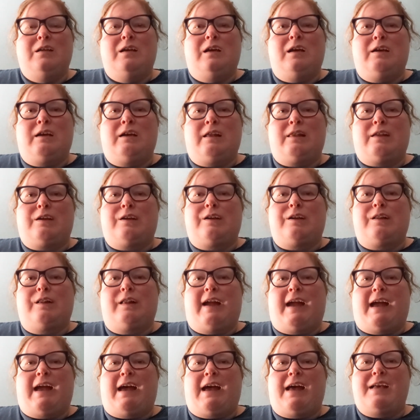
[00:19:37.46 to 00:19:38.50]
another
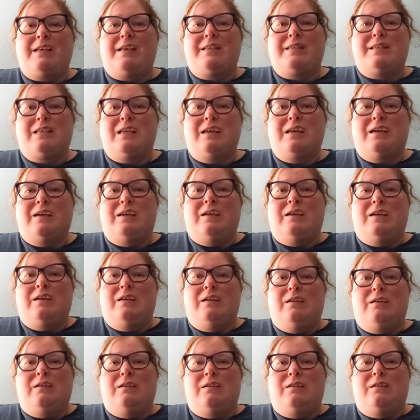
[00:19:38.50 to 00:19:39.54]
glass,
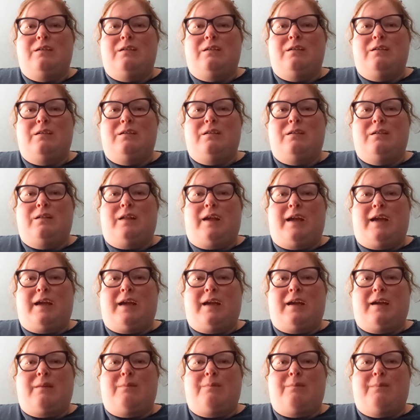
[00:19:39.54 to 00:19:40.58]
like,
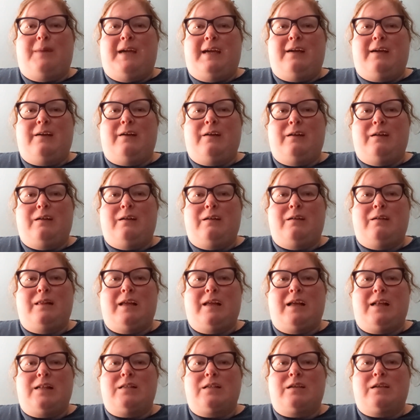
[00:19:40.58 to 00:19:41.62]
beaker
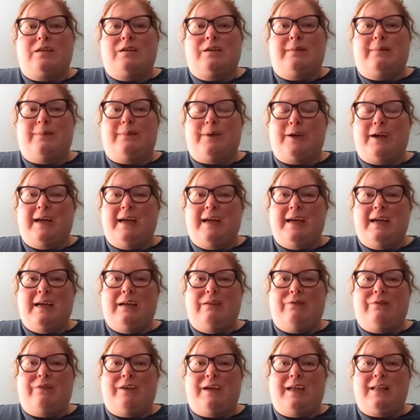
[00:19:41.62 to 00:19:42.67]
that's gonna break
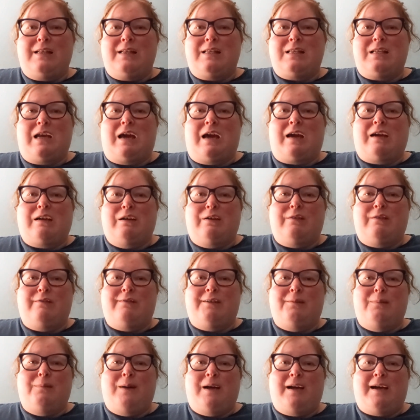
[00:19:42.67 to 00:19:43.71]
if it gets knocked
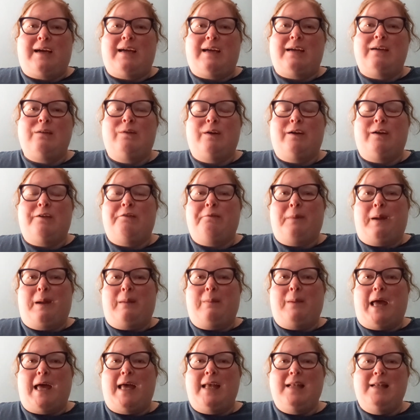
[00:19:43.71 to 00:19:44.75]
over by one of my
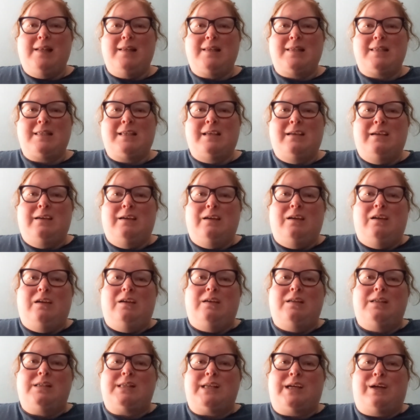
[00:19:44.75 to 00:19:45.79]
pets.
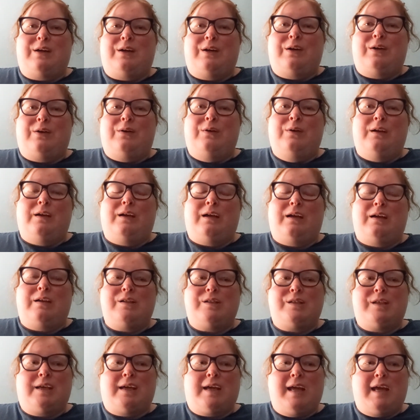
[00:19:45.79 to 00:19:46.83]
So I
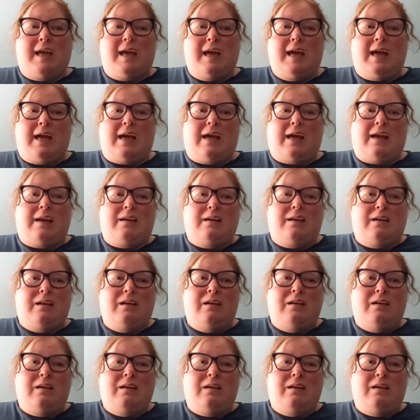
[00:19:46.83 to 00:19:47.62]
was looking at